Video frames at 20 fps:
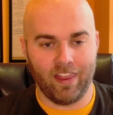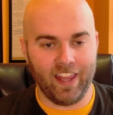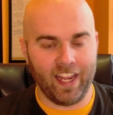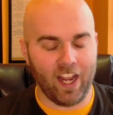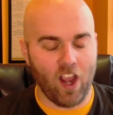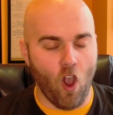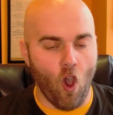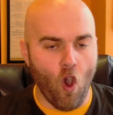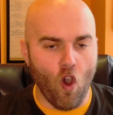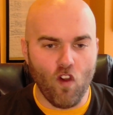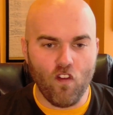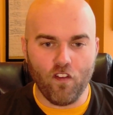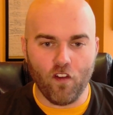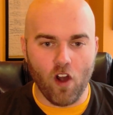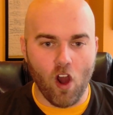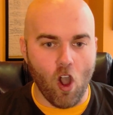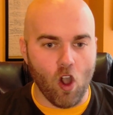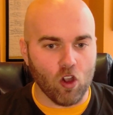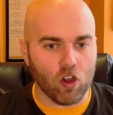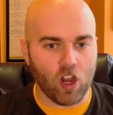the
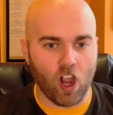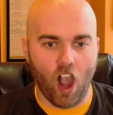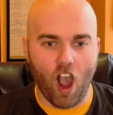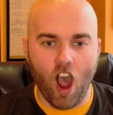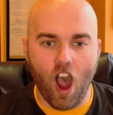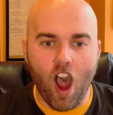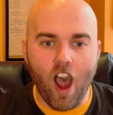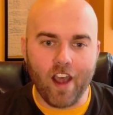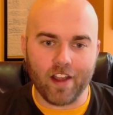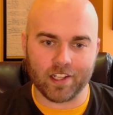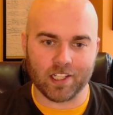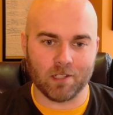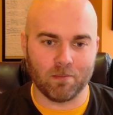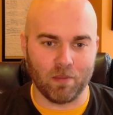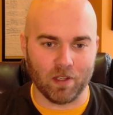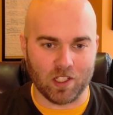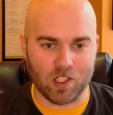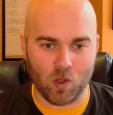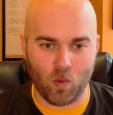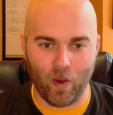overall
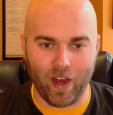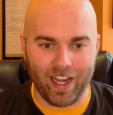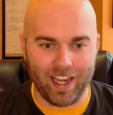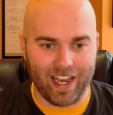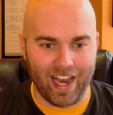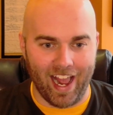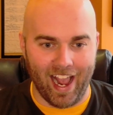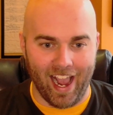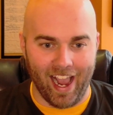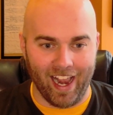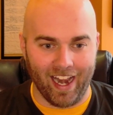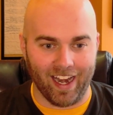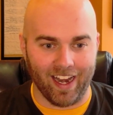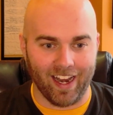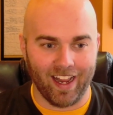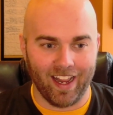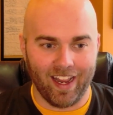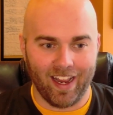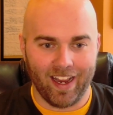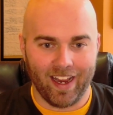cost between
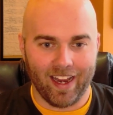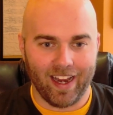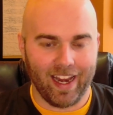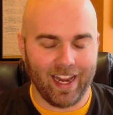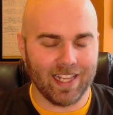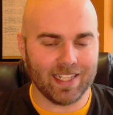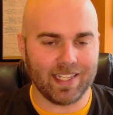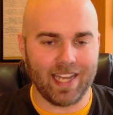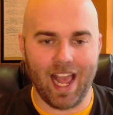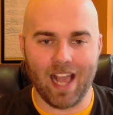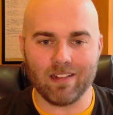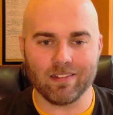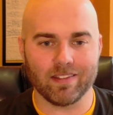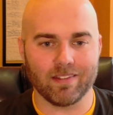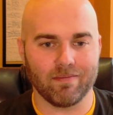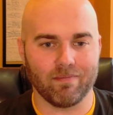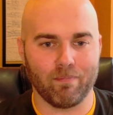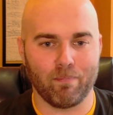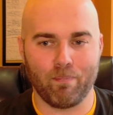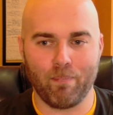that is
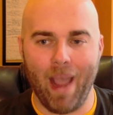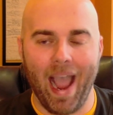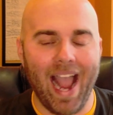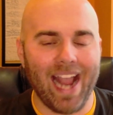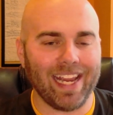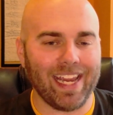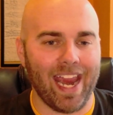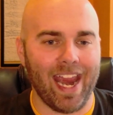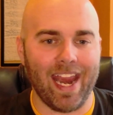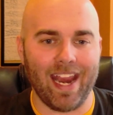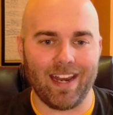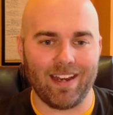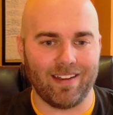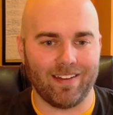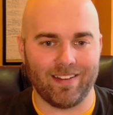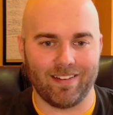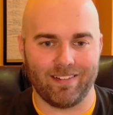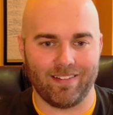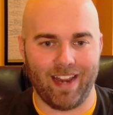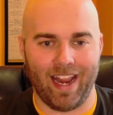now
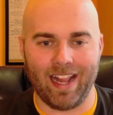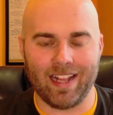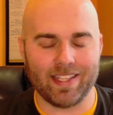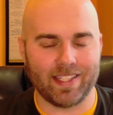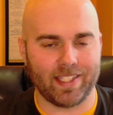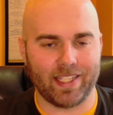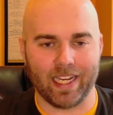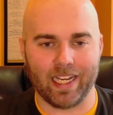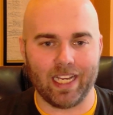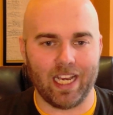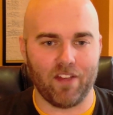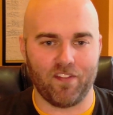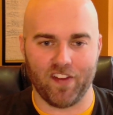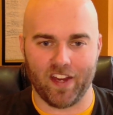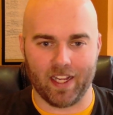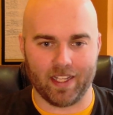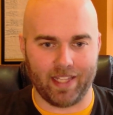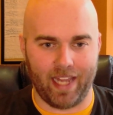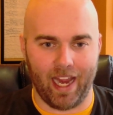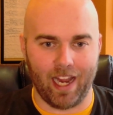back-end
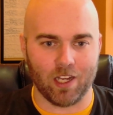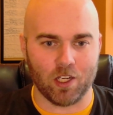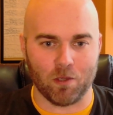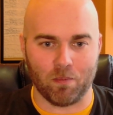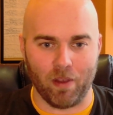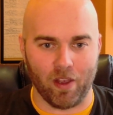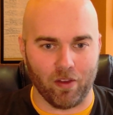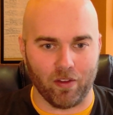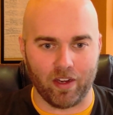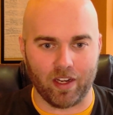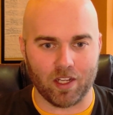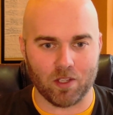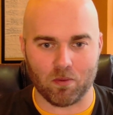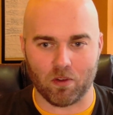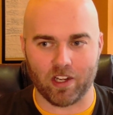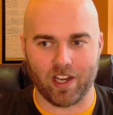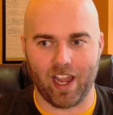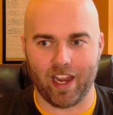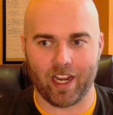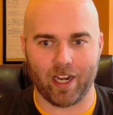insignificant tangibilities.
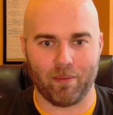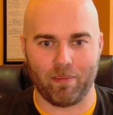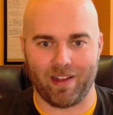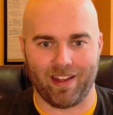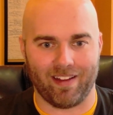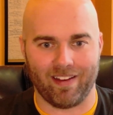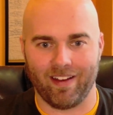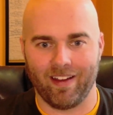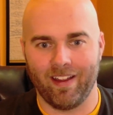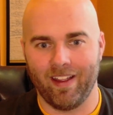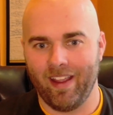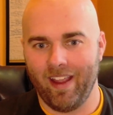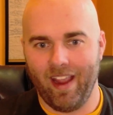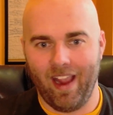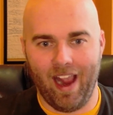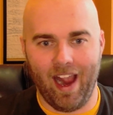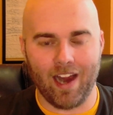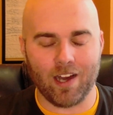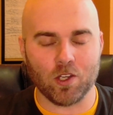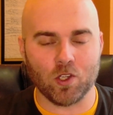We're talking about
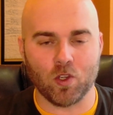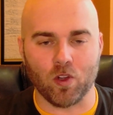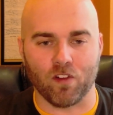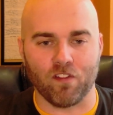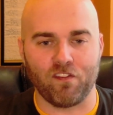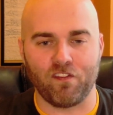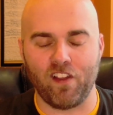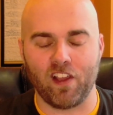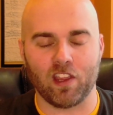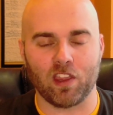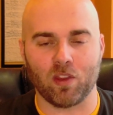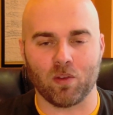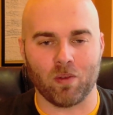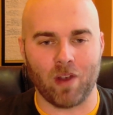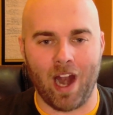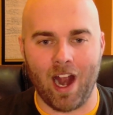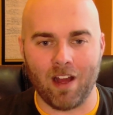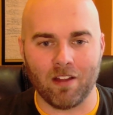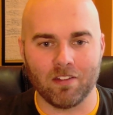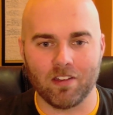extra
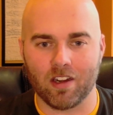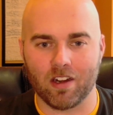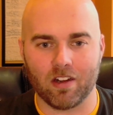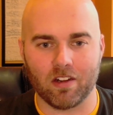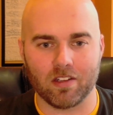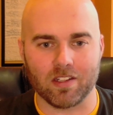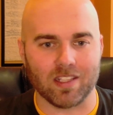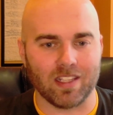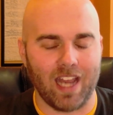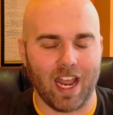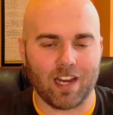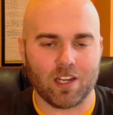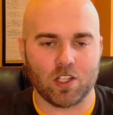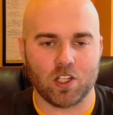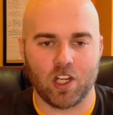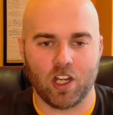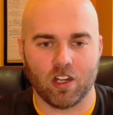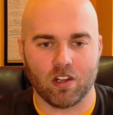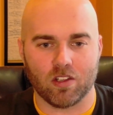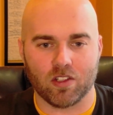fifth-rounders,
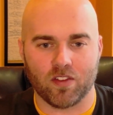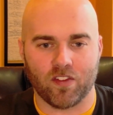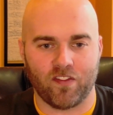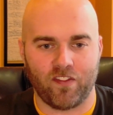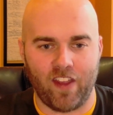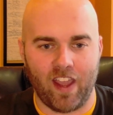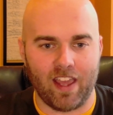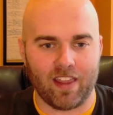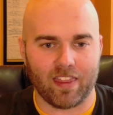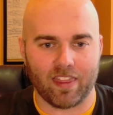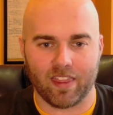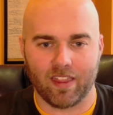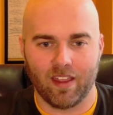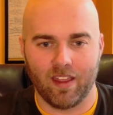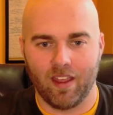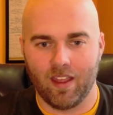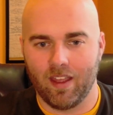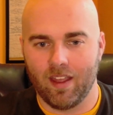next year's fifth.